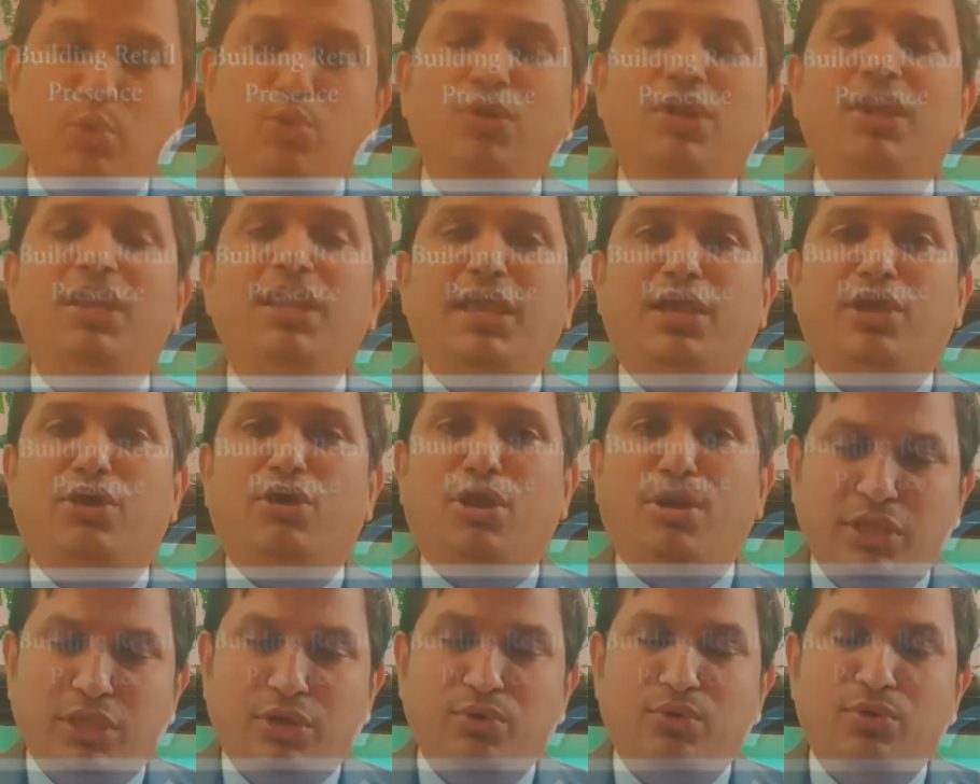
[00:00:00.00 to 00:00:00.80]

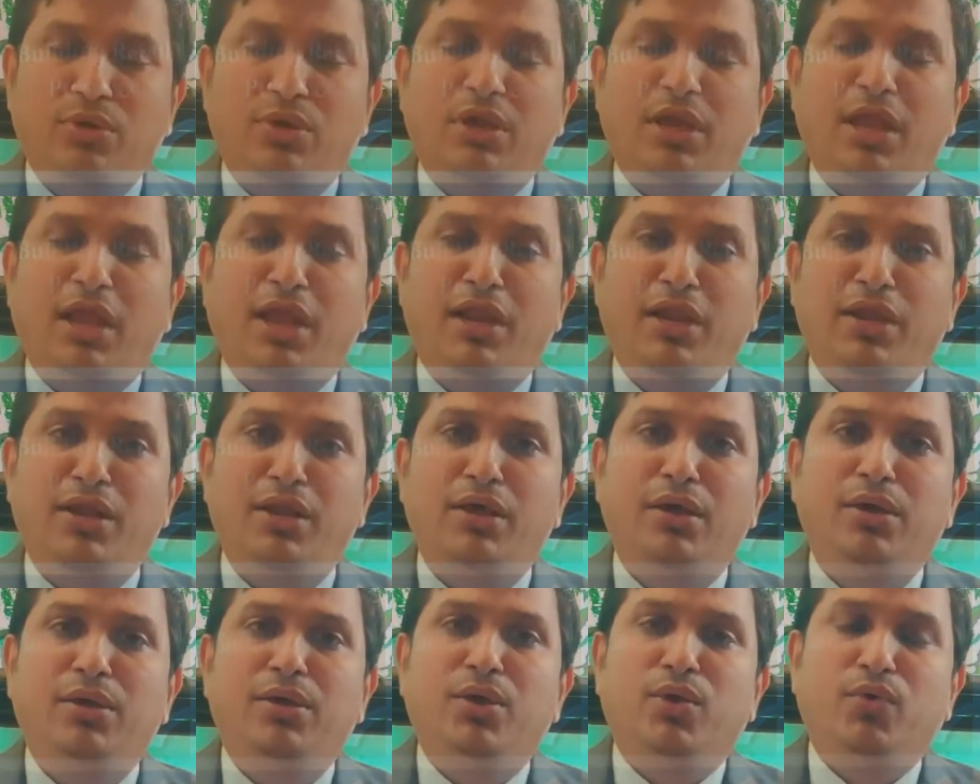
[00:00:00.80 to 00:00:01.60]
economy, and
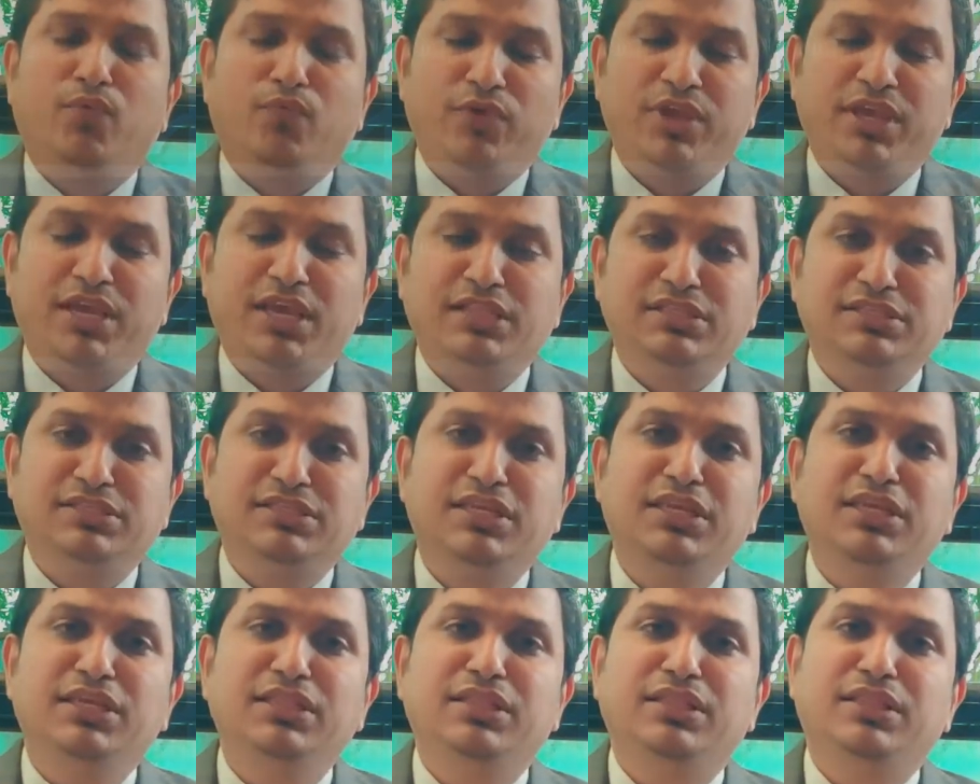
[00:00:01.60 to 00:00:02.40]
we can
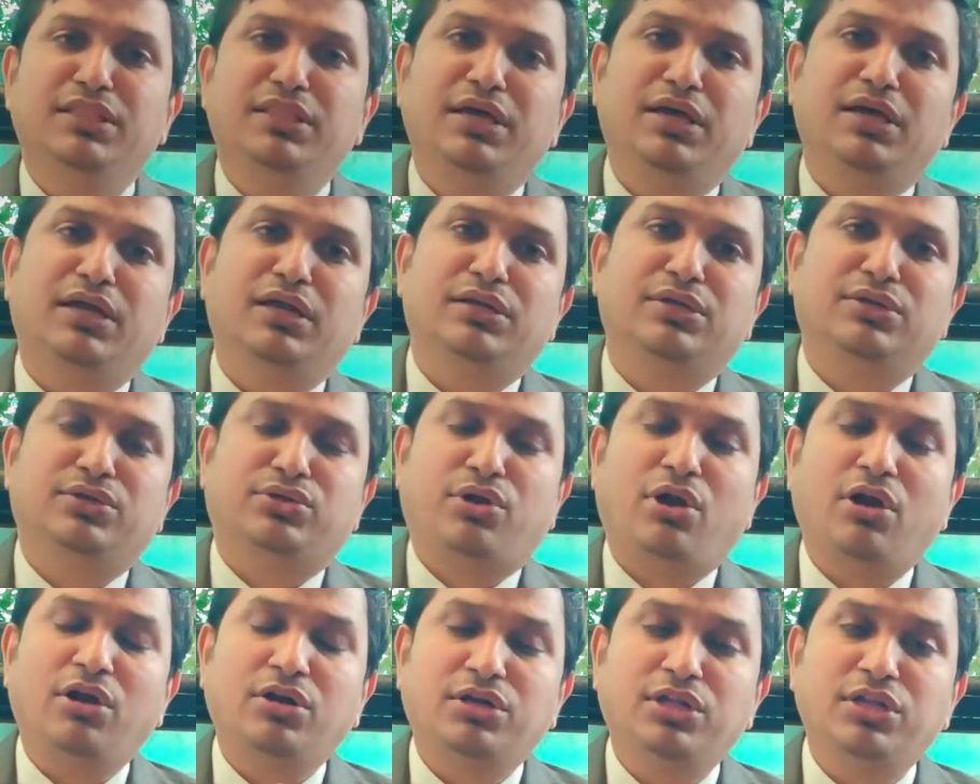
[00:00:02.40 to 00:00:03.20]
see the
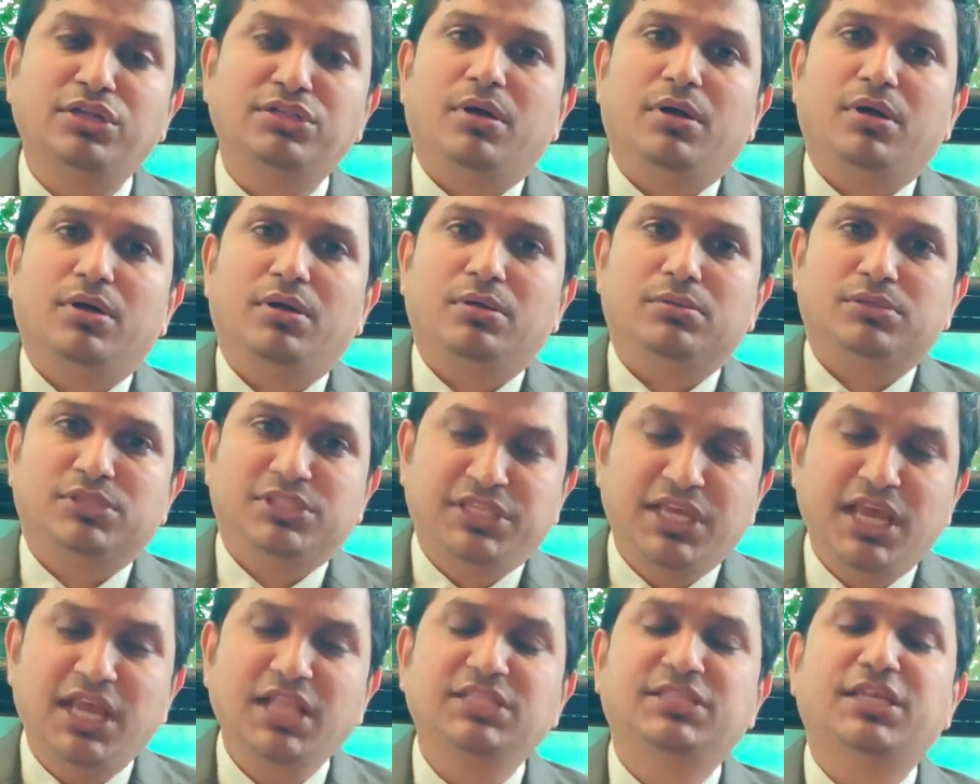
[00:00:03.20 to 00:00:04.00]
tractors
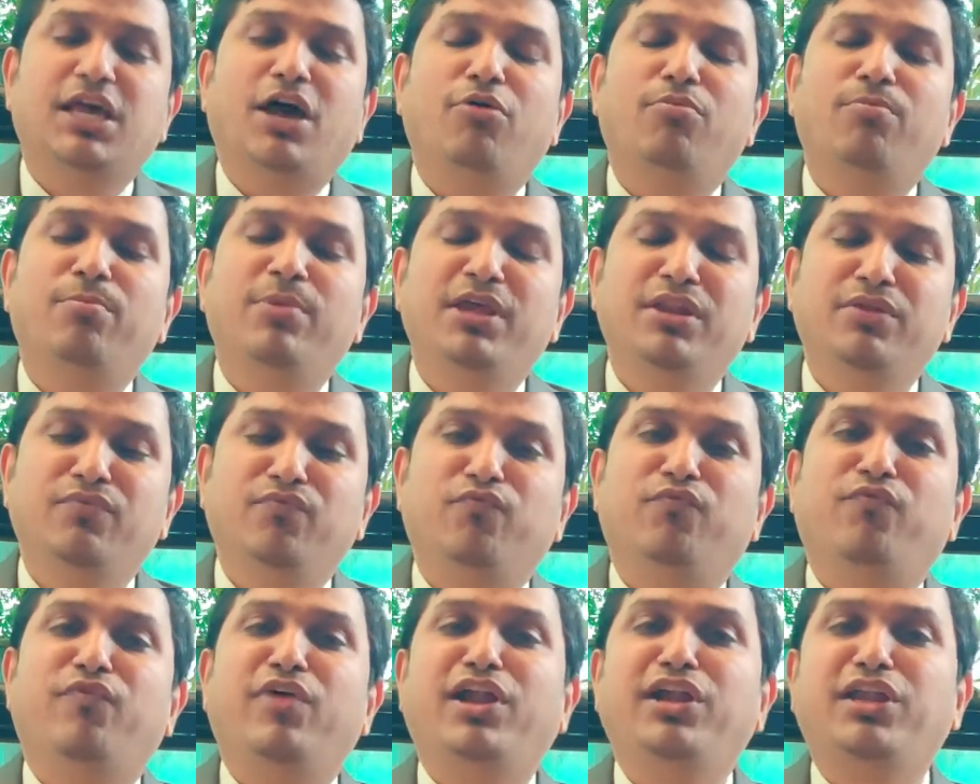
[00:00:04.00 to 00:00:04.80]
sales have been
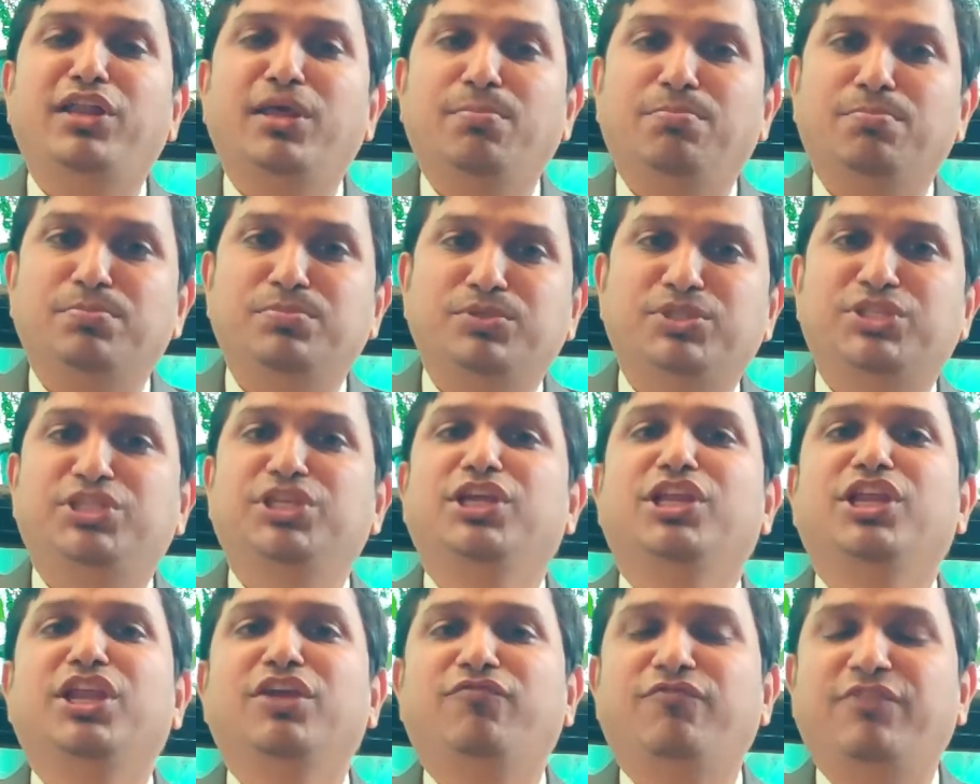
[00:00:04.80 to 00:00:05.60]
went up
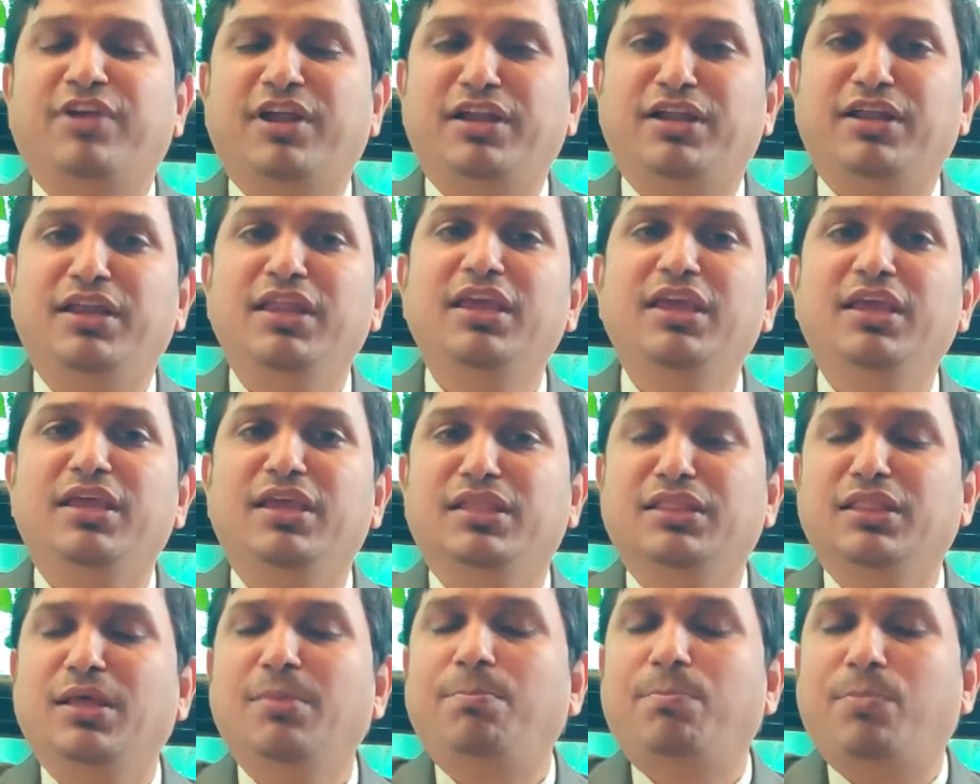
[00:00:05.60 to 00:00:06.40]
significantly in the
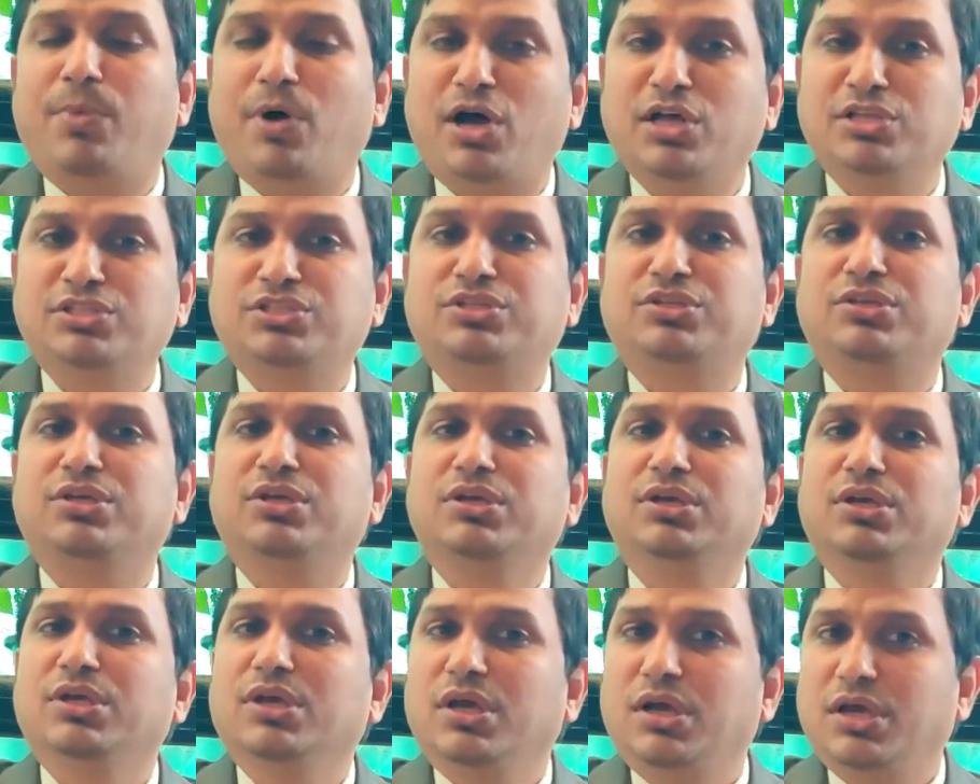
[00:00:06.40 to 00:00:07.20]
past
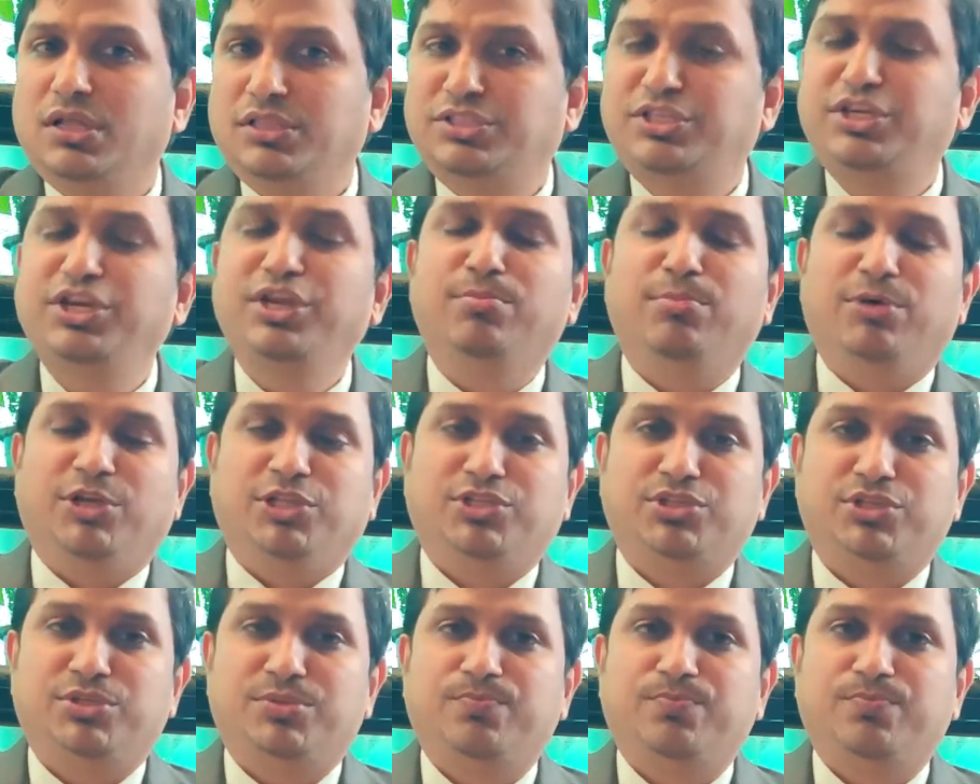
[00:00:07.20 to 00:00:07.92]
3 months.